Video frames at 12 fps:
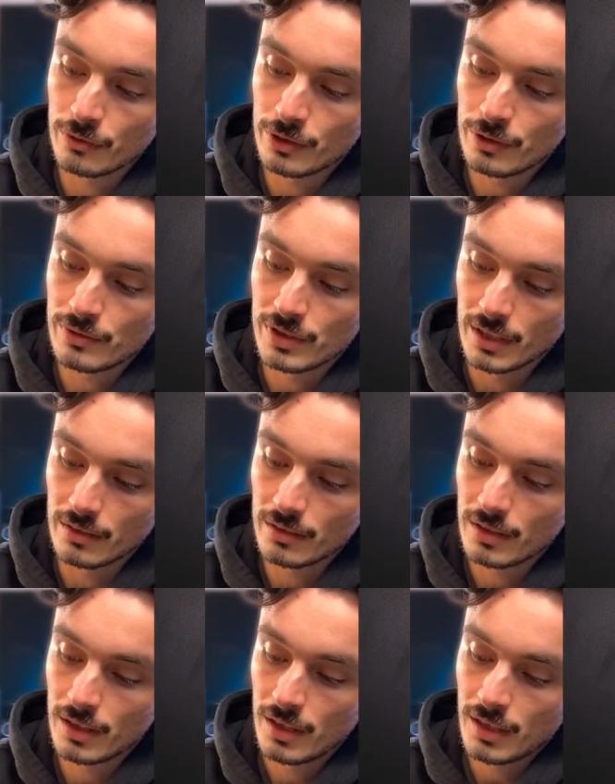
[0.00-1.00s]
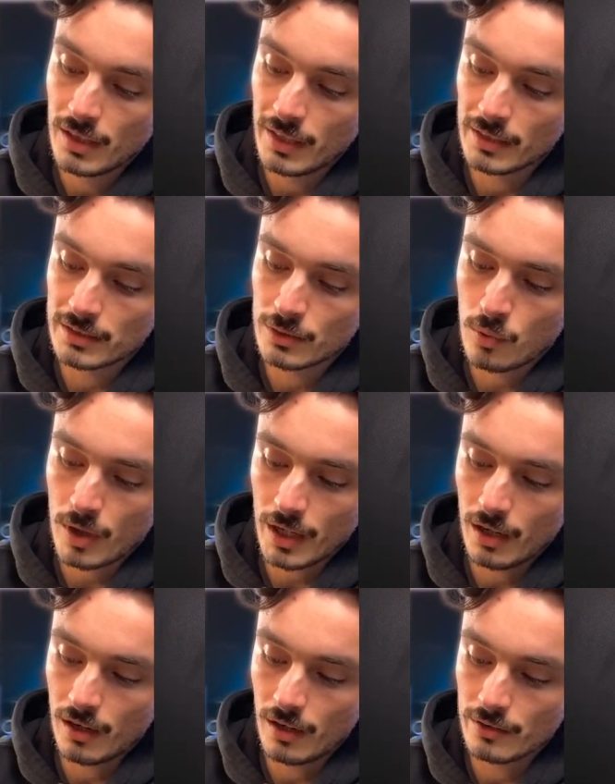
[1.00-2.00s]
using, it's quite
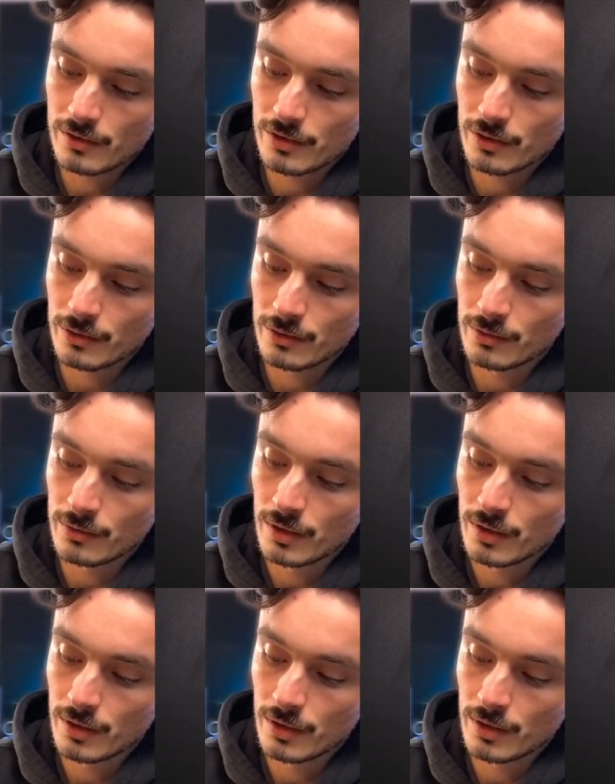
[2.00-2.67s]
hard to